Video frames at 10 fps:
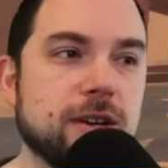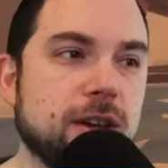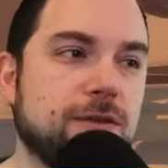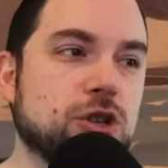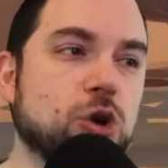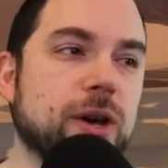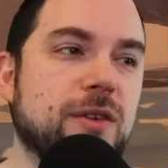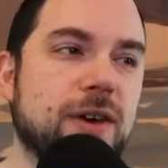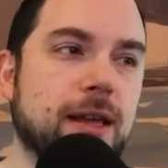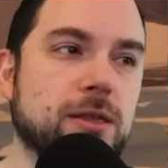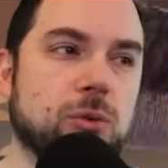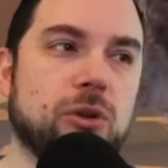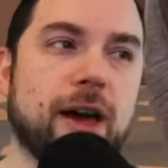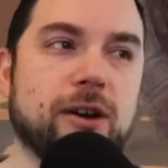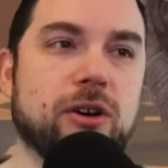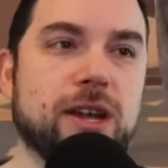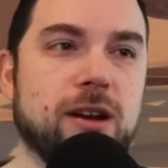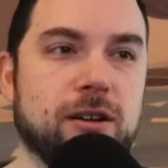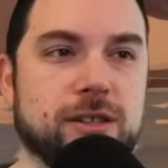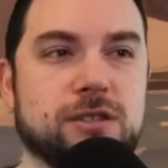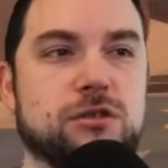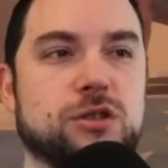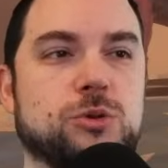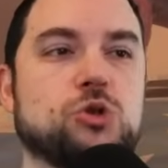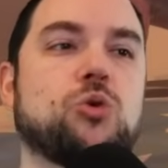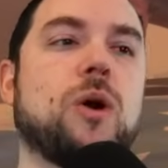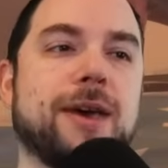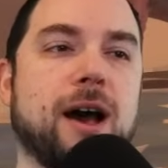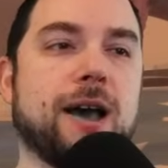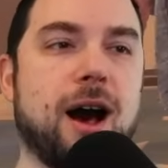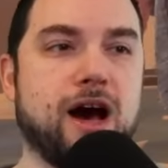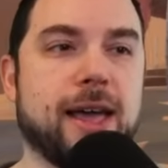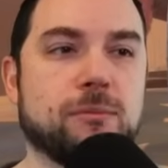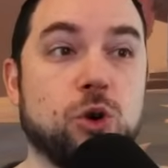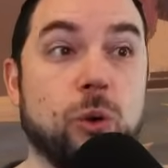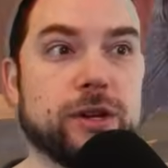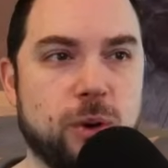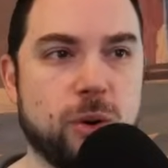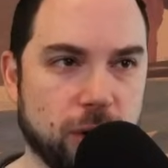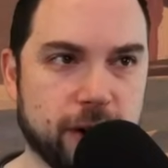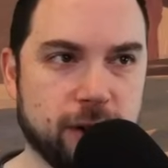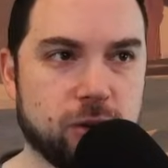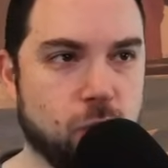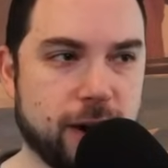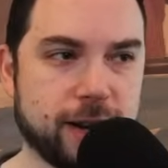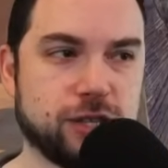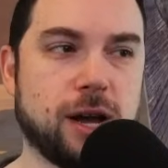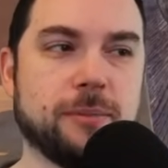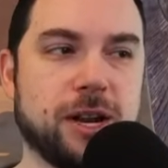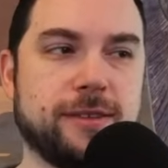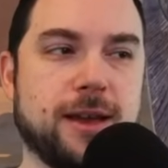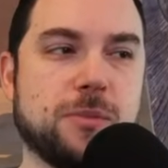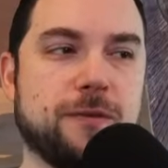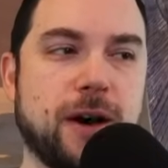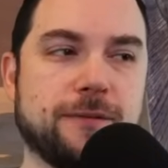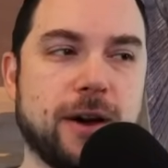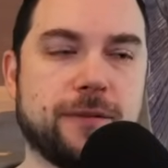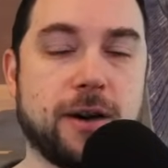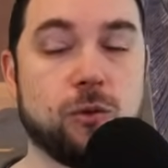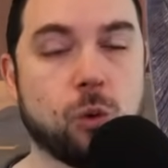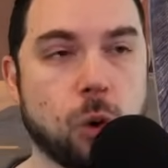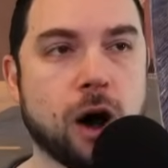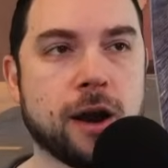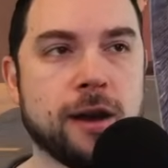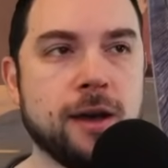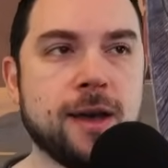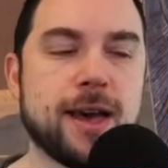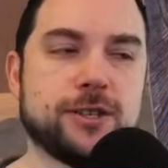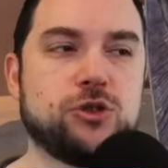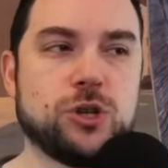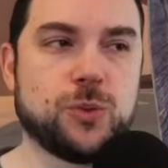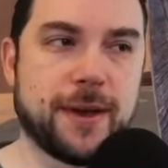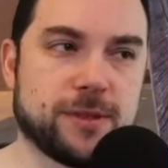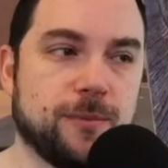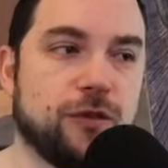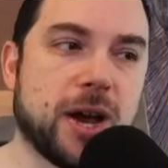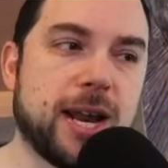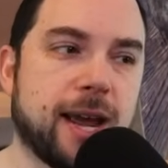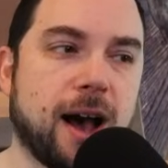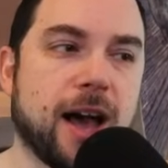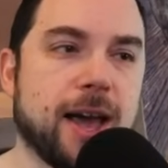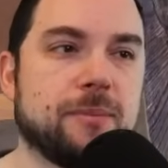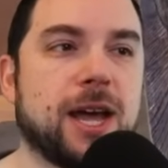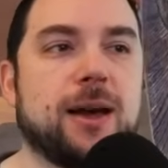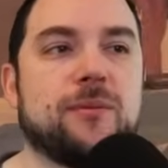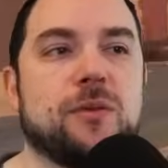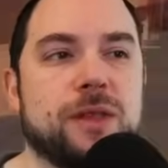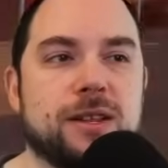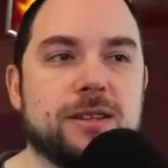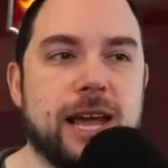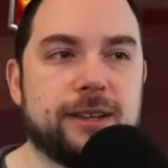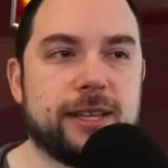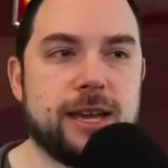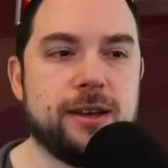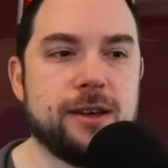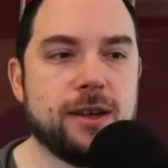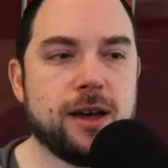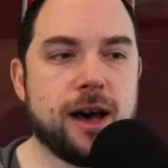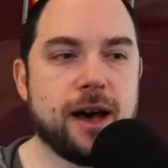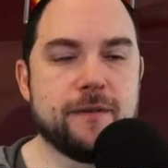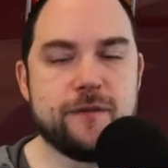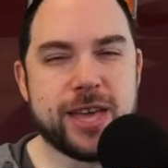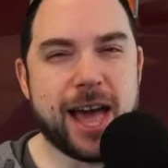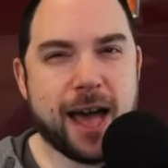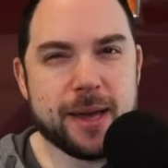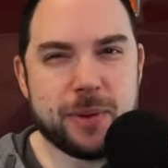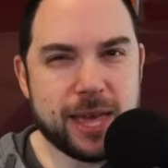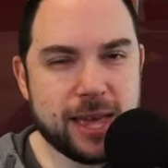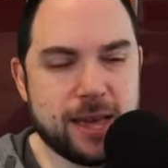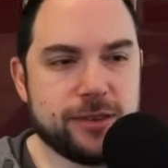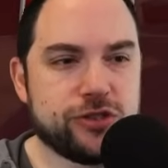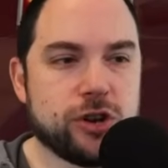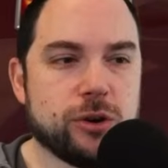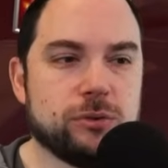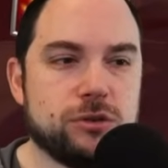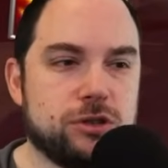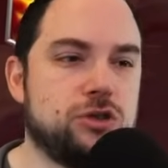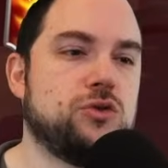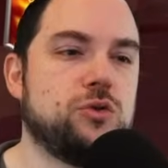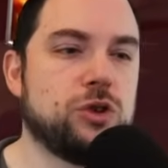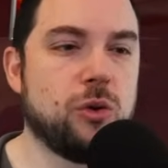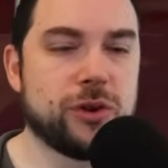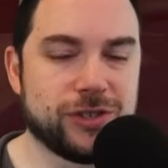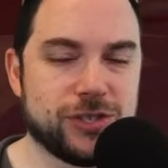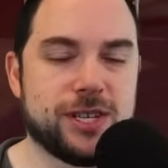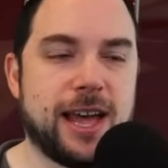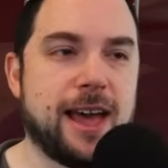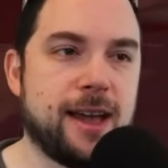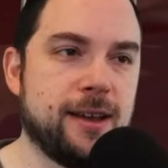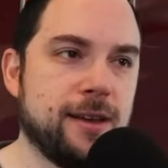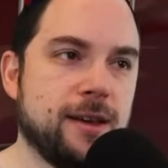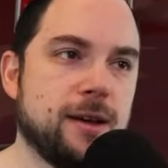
If you enjoyed the vid, throw a like on here. Consider subscribing. I am going to be working on Goresh. I'm going to take him to 5551 as soon as we have some fighting. I am getting him from the daily VIP, so 2 tokens a day.